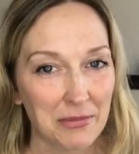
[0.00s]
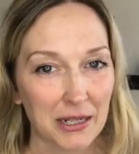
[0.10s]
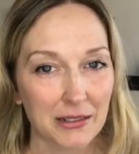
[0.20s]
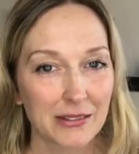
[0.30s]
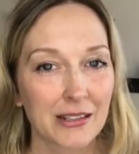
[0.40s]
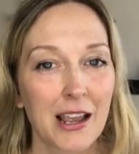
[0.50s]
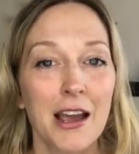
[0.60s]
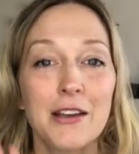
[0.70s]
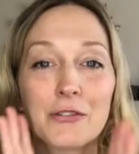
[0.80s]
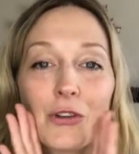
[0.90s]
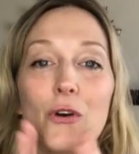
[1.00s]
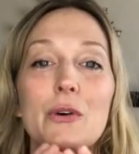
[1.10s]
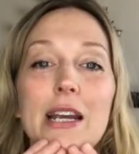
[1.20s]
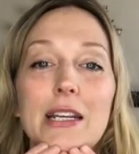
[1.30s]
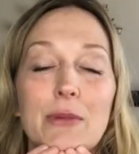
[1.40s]
minutes.
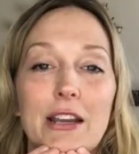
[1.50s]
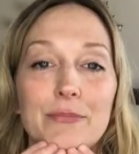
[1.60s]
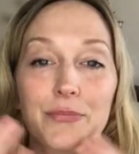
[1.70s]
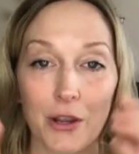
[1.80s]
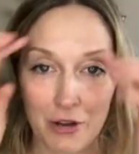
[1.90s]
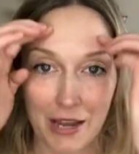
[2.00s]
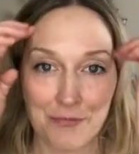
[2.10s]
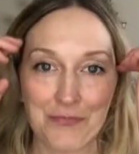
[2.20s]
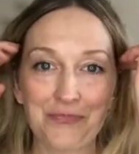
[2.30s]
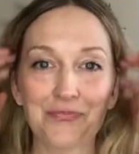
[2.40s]
So anyway, okay.